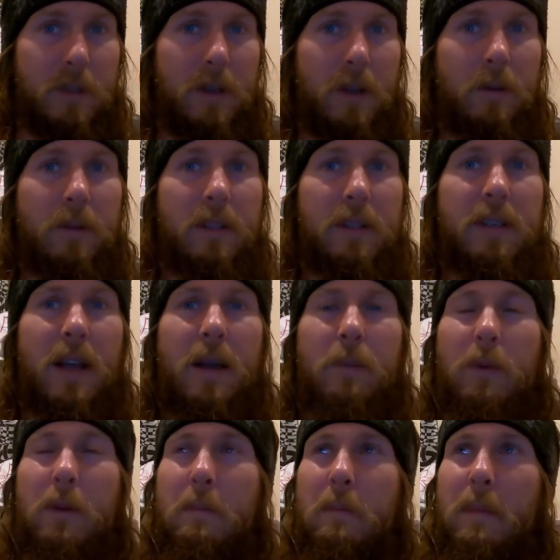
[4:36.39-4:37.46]
The only time
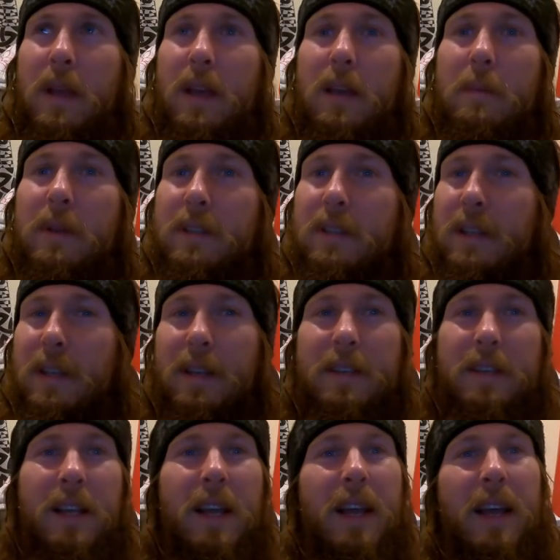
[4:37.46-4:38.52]
we maybe see it